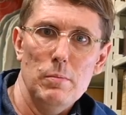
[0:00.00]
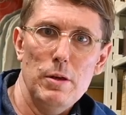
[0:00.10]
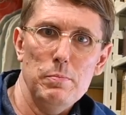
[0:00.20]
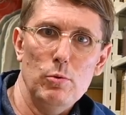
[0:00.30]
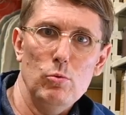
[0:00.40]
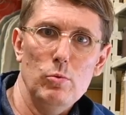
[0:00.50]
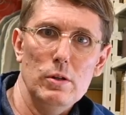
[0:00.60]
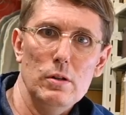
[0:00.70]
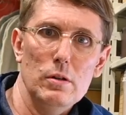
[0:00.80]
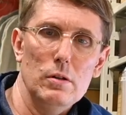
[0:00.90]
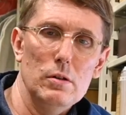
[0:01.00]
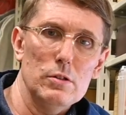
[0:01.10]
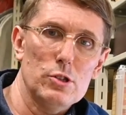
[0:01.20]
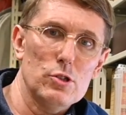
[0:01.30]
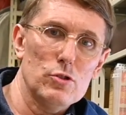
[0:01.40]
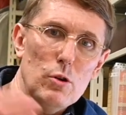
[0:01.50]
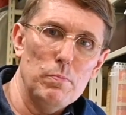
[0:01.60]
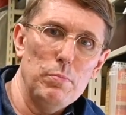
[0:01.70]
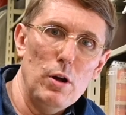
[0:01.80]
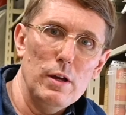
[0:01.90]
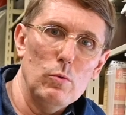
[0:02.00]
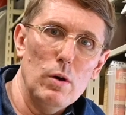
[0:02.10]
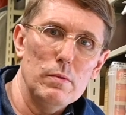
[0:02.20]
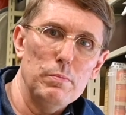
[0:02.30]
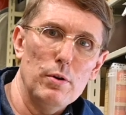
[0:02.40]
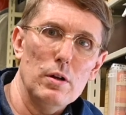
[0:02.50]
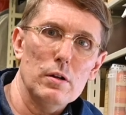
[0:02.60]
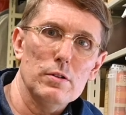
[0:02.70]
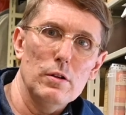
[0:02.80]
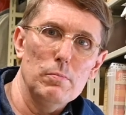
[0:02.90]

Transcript: People will stop buying one product,